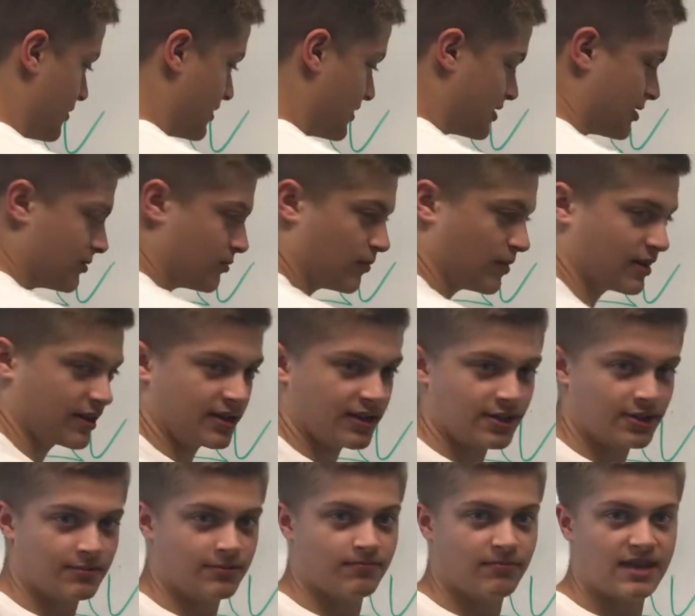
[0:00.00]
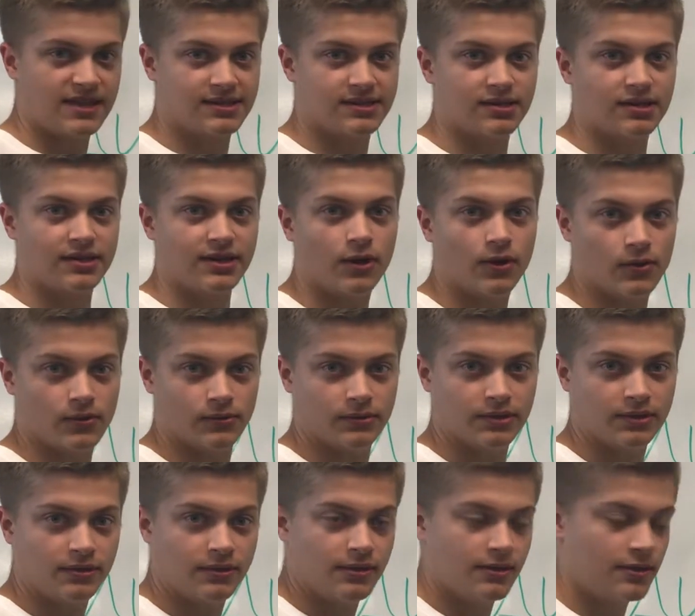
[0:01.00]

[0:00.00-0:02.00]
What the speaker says: This is what it can basically hold.